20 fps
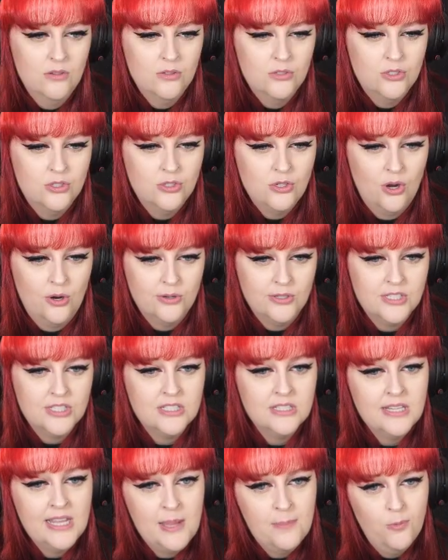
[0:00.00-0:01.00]
So
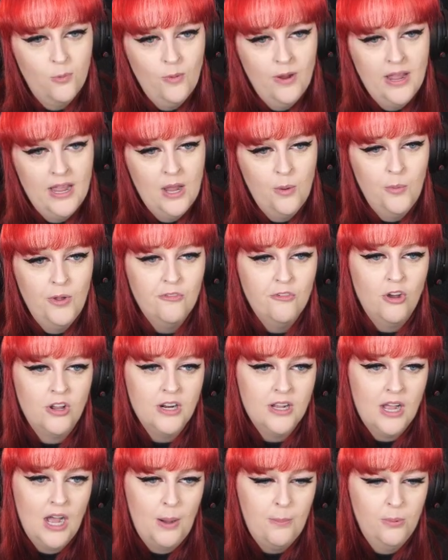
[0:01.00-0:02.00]
sleepwear, we've got
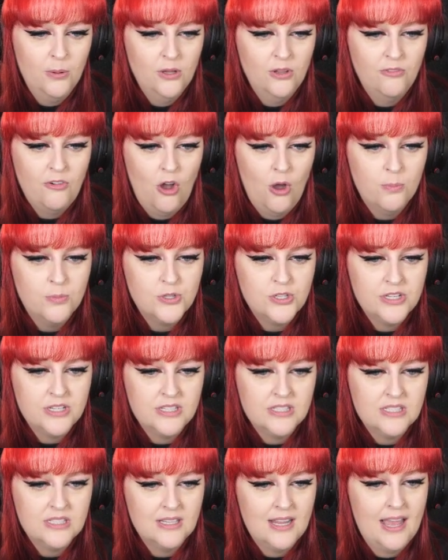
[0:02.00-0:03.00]
a couple of
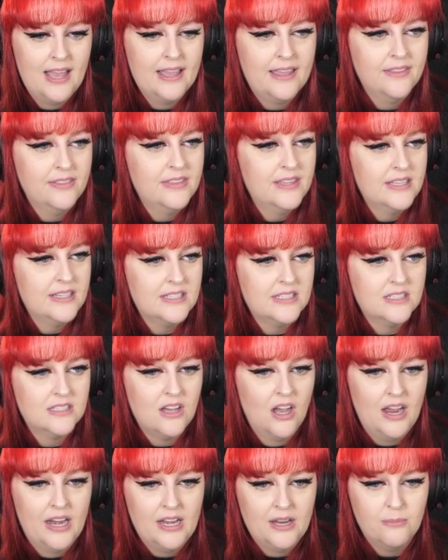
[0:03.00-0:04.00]
options like this
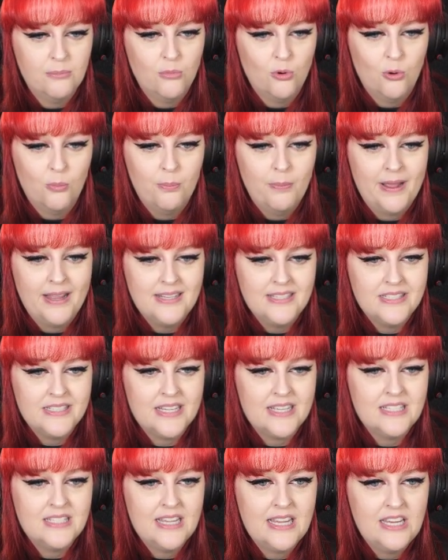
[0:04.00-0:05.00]
kind of more
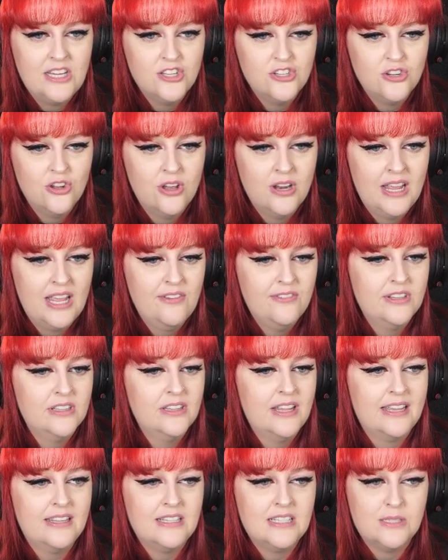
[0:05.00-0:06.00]
basic t-shirt, even
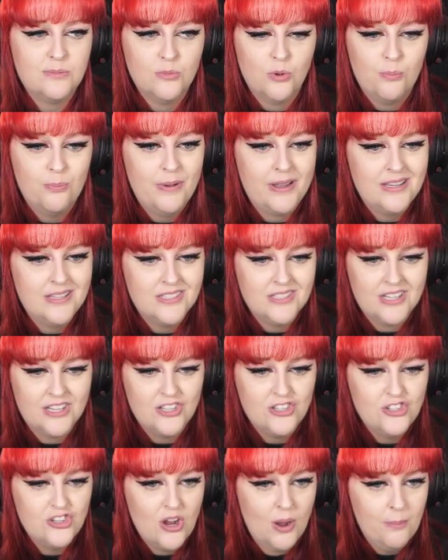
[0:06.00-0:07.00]
like this more
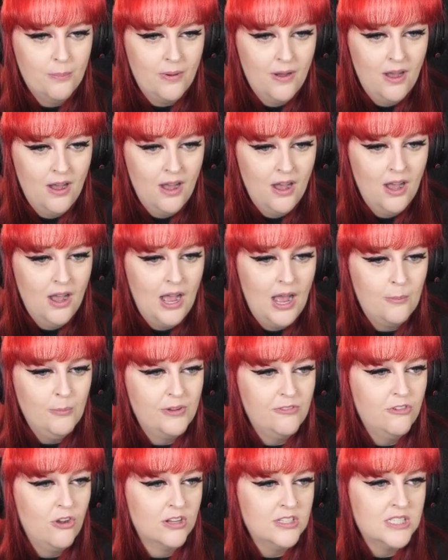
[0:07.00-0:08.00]
basic jumper. And
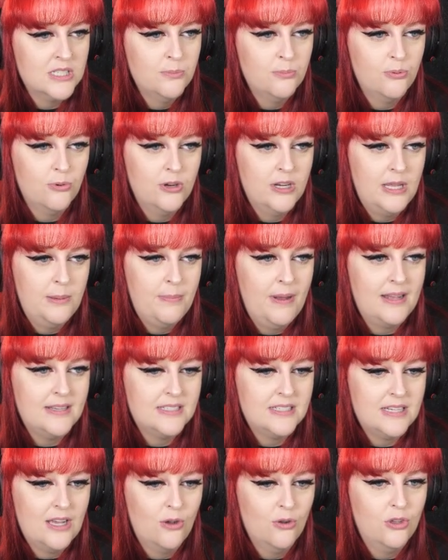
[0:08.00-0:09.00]
we've got some pretty
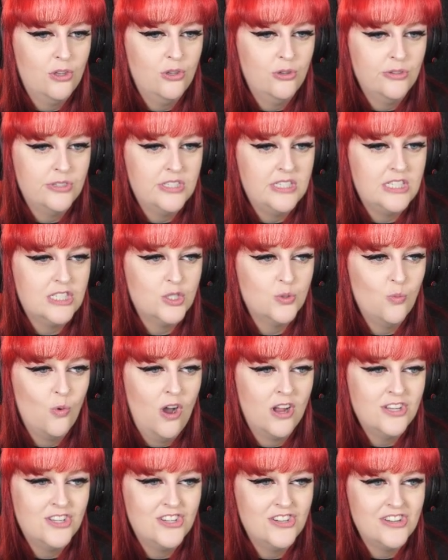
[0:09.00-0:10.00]
pastel cutesy
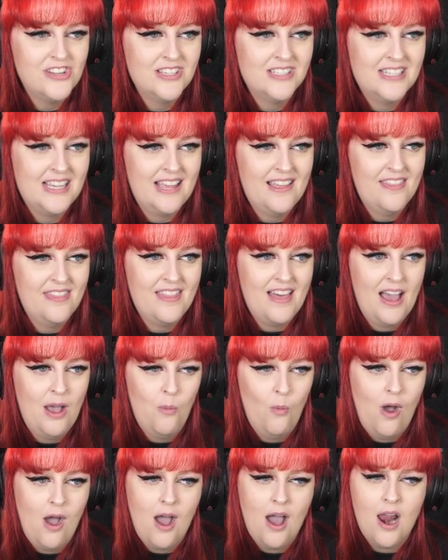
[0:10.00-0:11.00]
swatches in
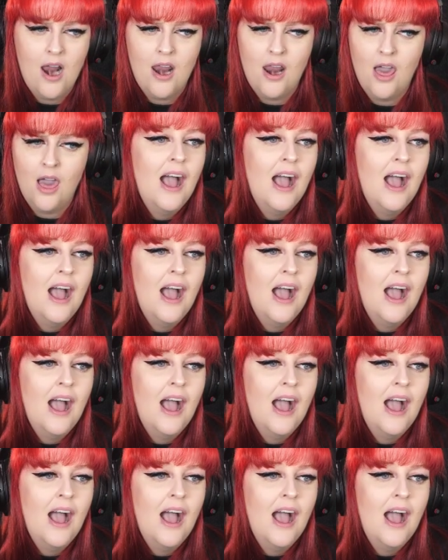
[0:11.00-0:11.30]
that one.